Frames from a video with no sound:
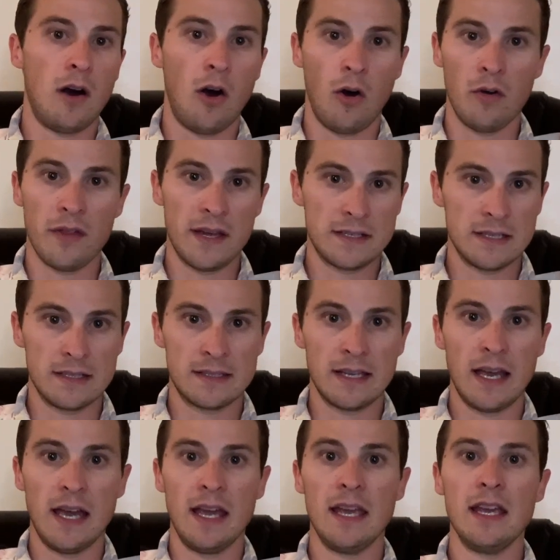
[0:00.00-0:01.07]
All that to
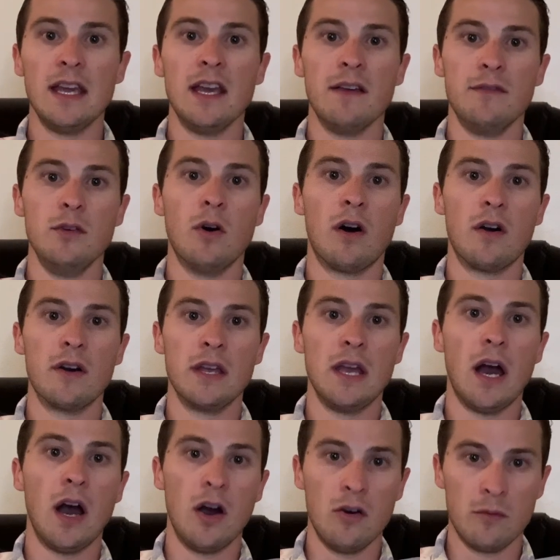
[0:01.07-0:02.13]
say, if you
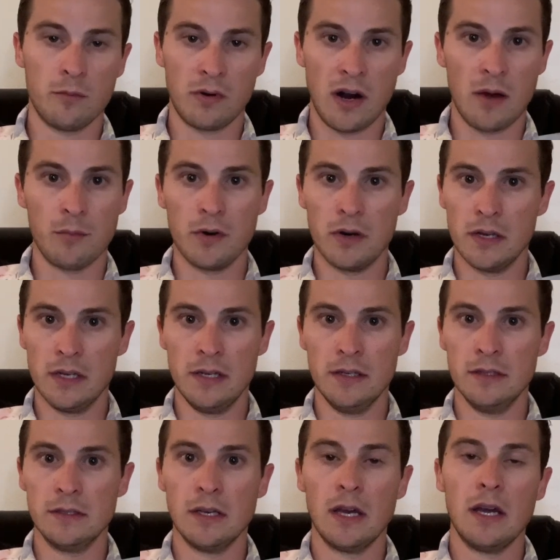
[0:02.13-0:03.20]
already own
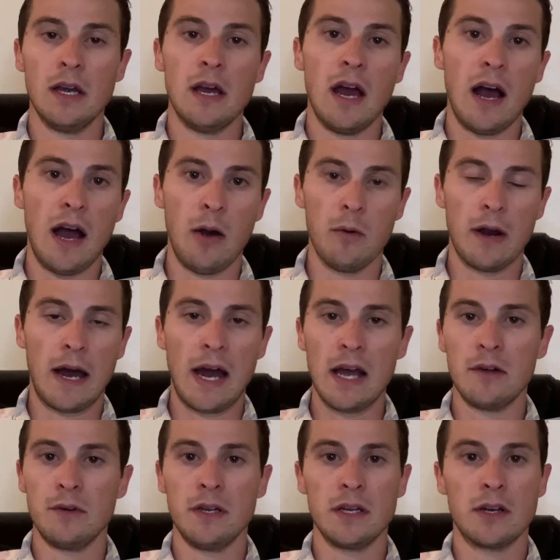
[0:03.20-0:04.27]
properties, I would
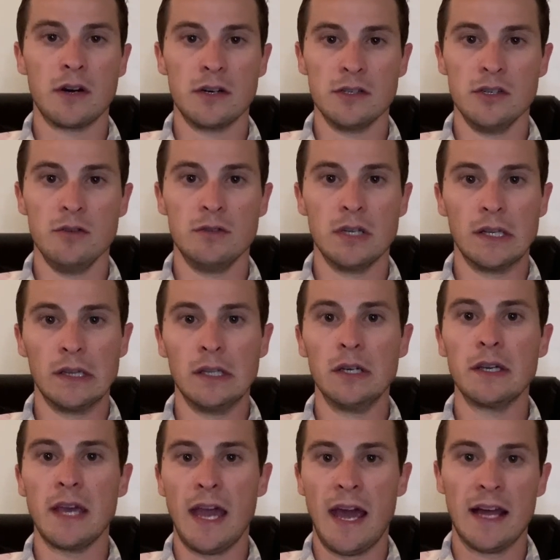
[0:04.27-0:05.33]
highly encourage you to
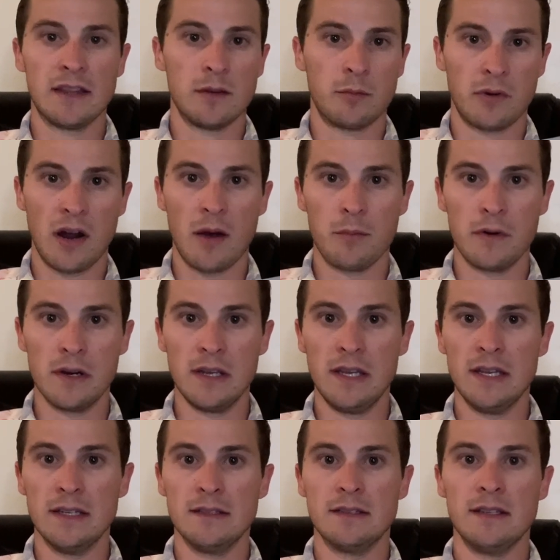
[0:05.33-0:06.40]
look at the property
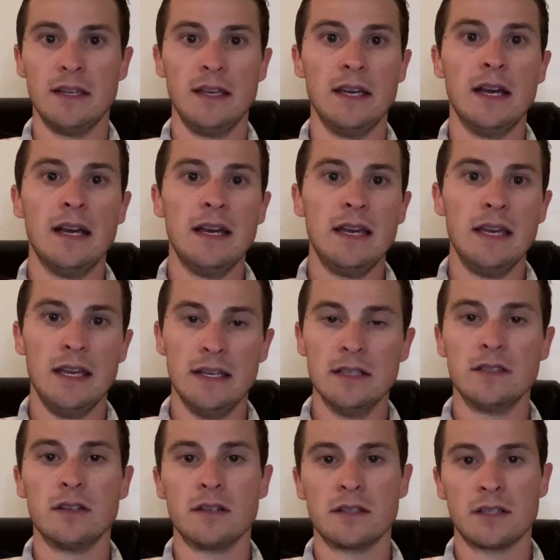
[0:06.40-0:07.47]
and see,
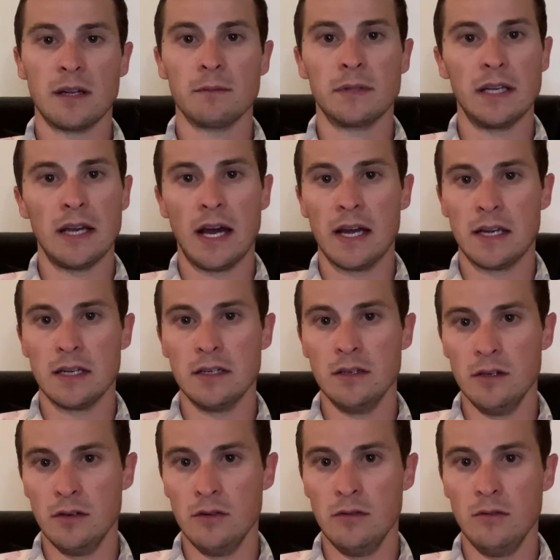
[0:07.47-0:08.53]
is there something I could
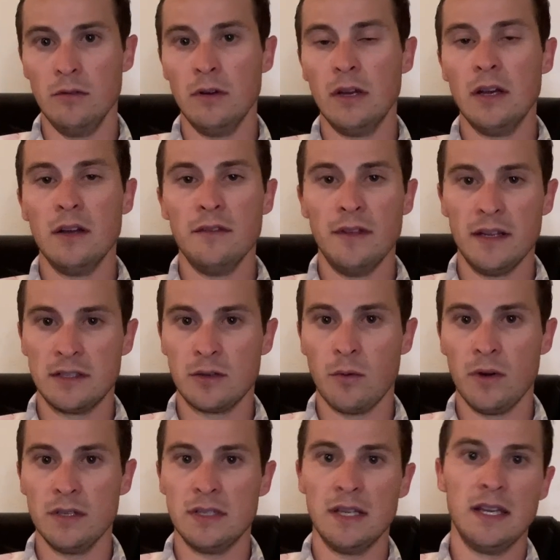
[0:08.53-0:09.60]
do that's
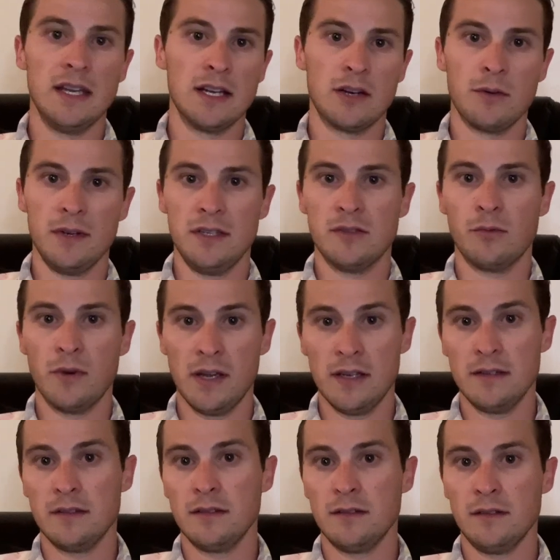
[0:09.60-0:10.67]
going to increase rent,
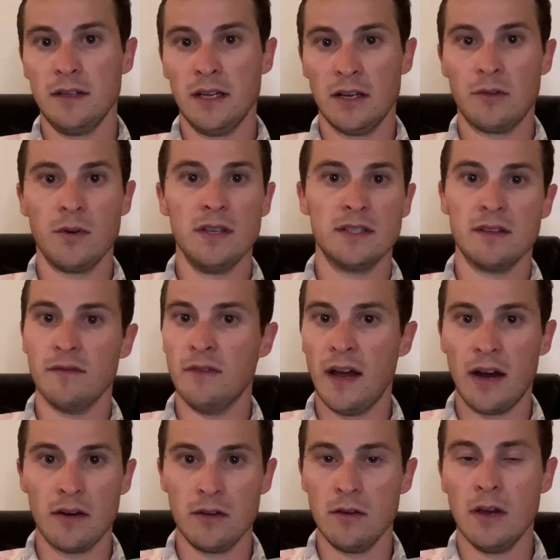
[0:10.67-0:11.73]
increase the
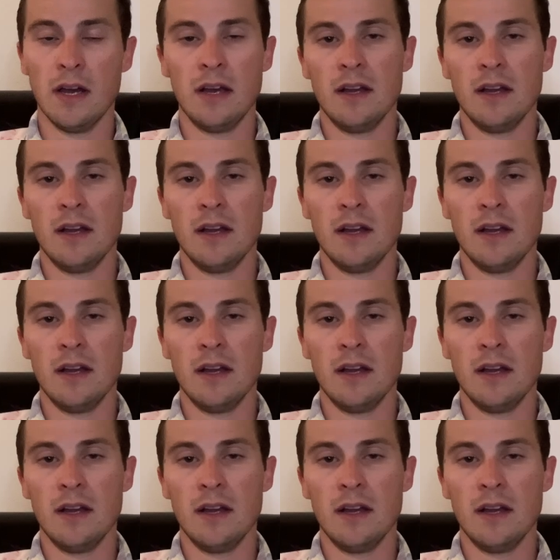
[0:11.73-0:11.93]
value?